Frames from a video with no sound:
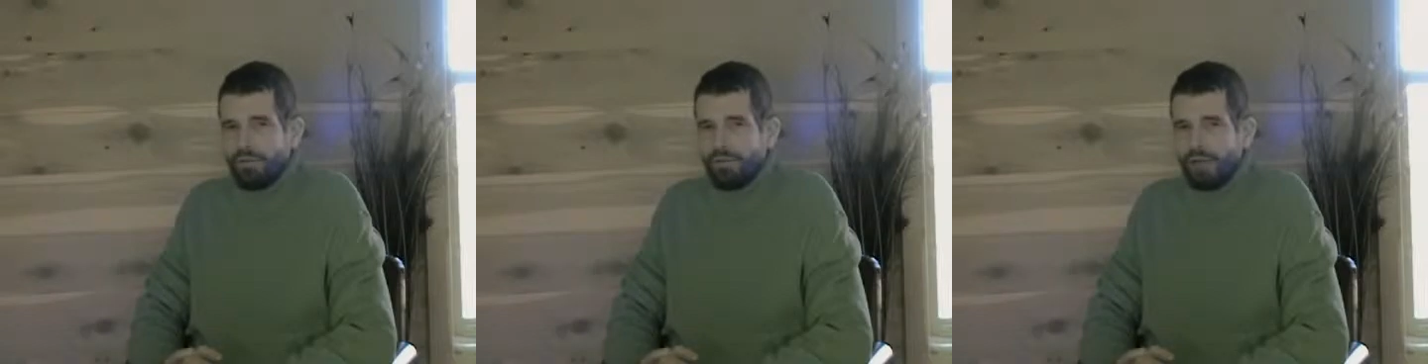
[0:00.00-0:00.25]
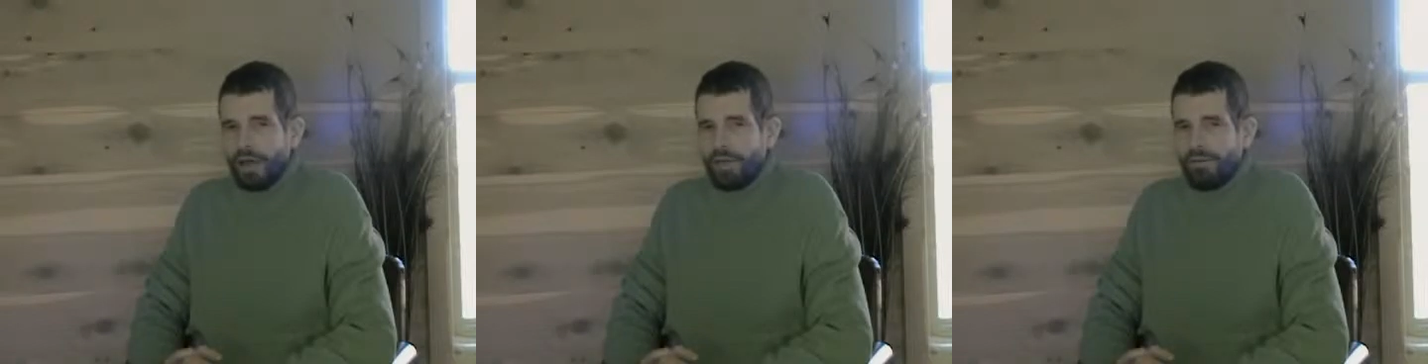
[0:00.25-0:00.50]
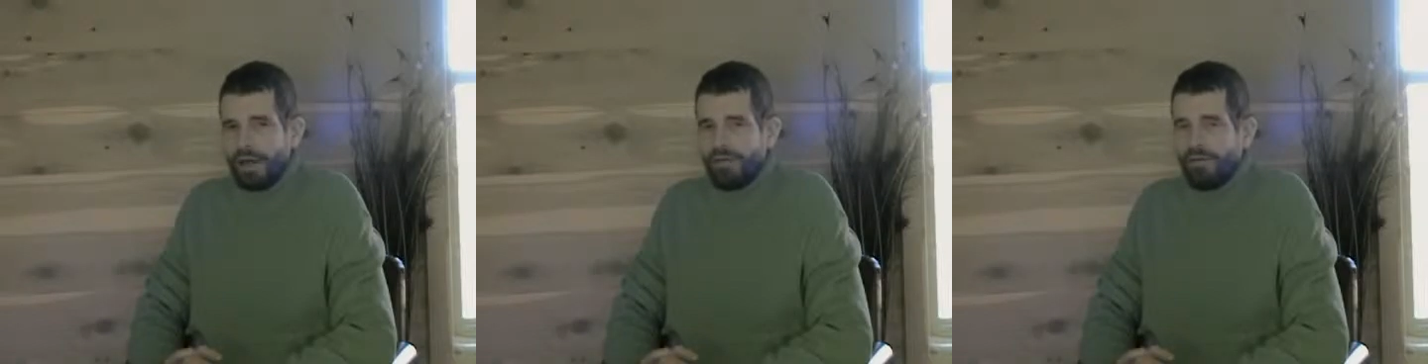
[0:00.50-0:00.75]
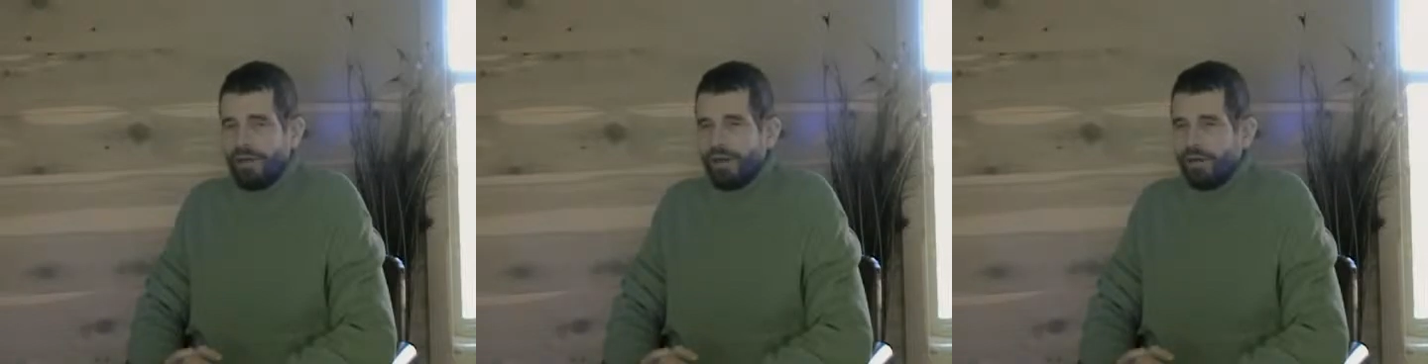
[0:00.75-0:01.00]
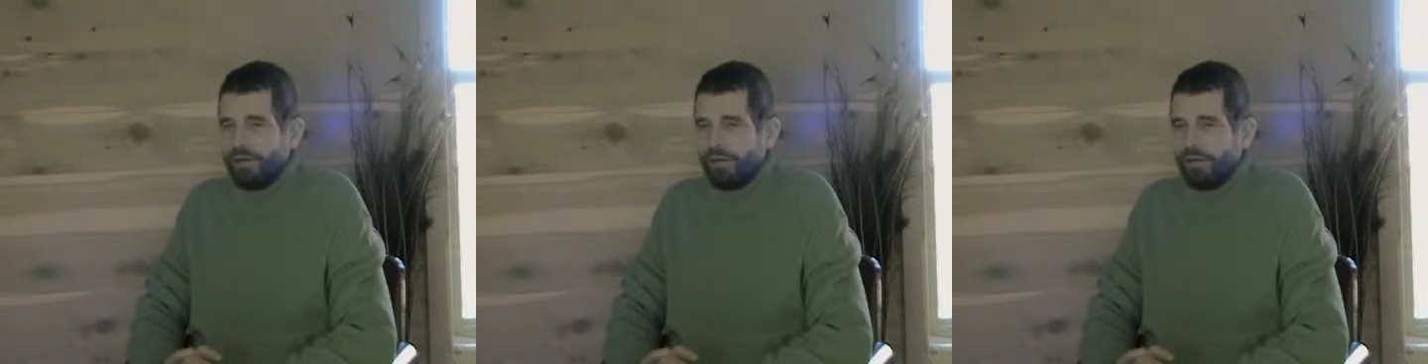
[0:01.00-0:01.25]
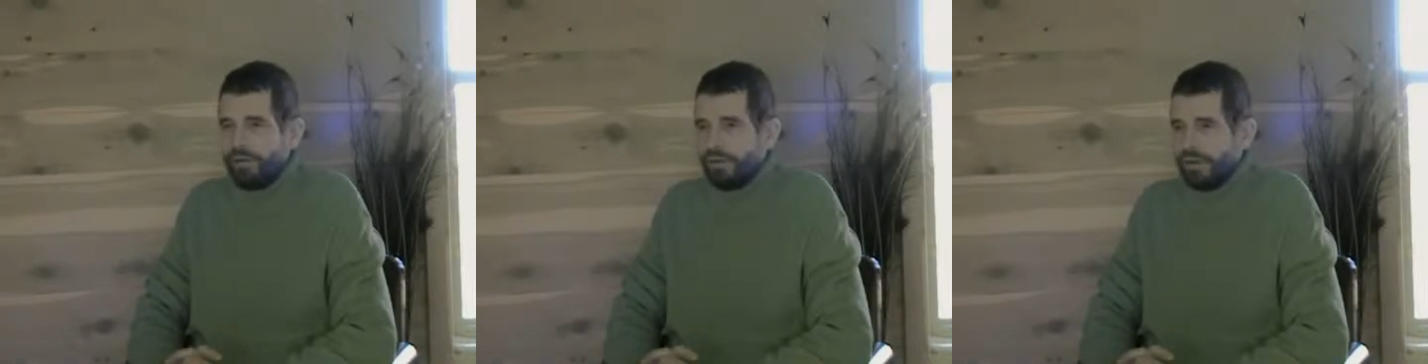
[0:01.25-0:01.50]
Many Mayavadis
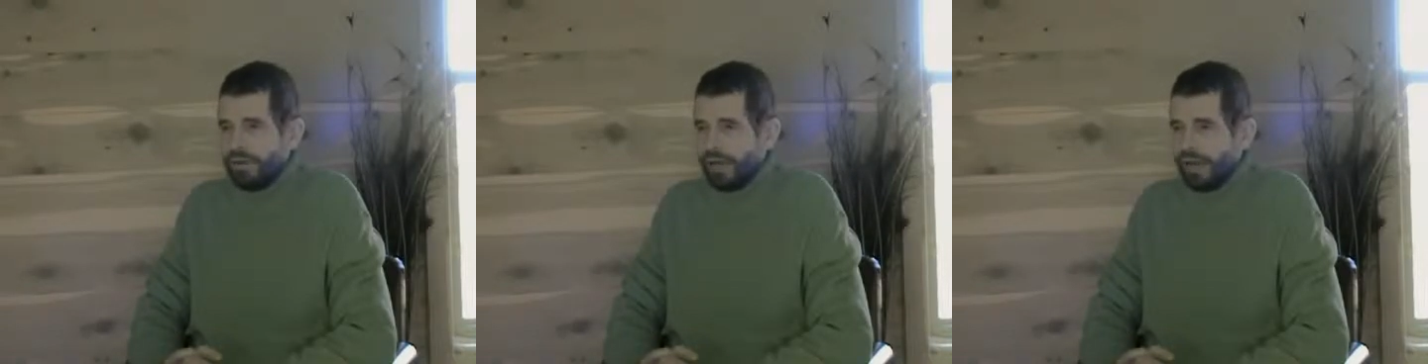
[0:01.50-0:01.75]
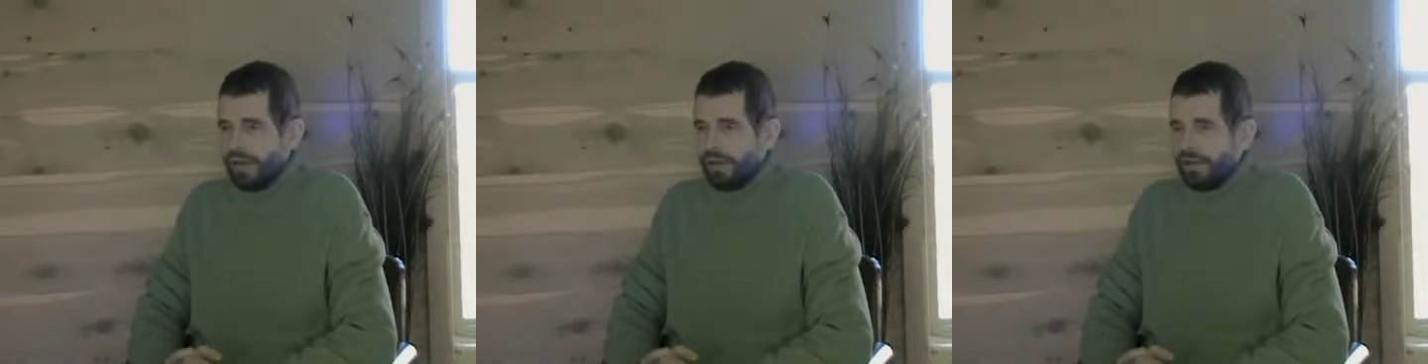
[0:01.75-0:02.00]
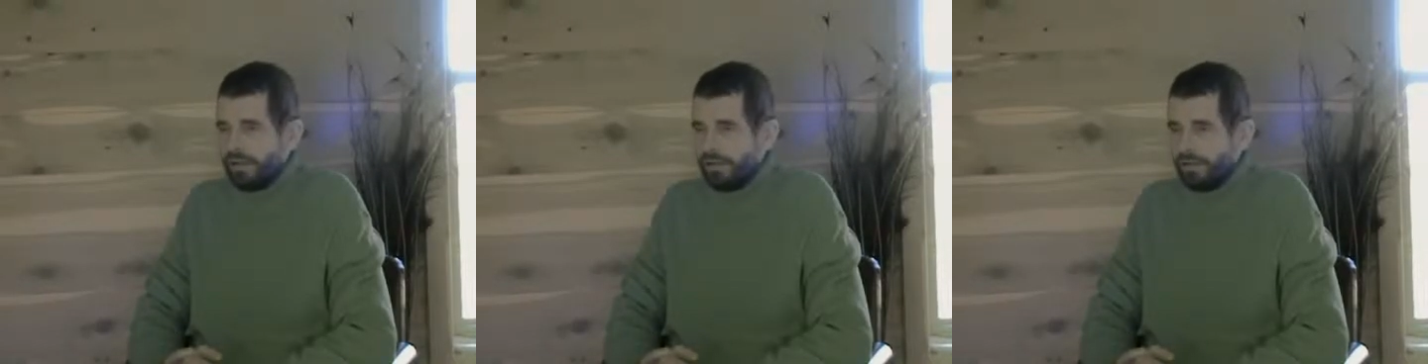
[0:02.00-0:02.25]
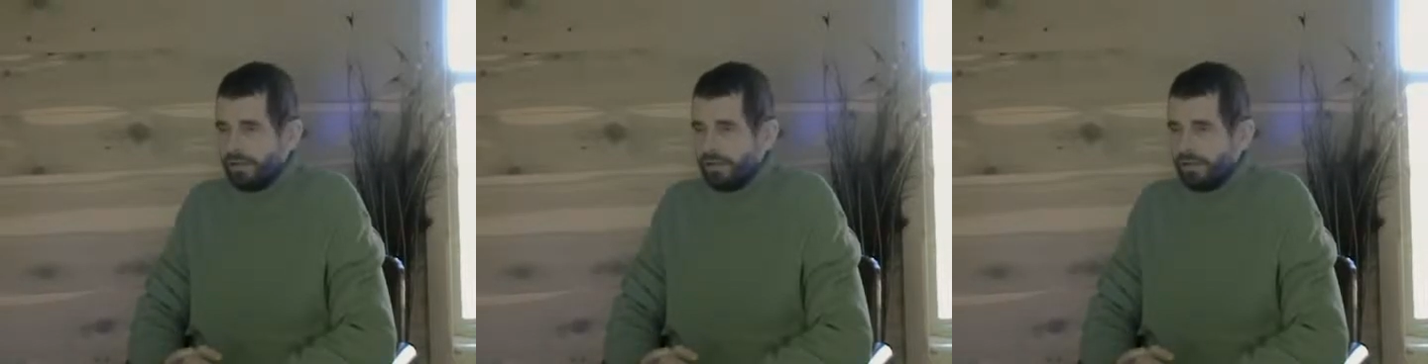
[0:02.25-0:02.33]
do strict sadhana.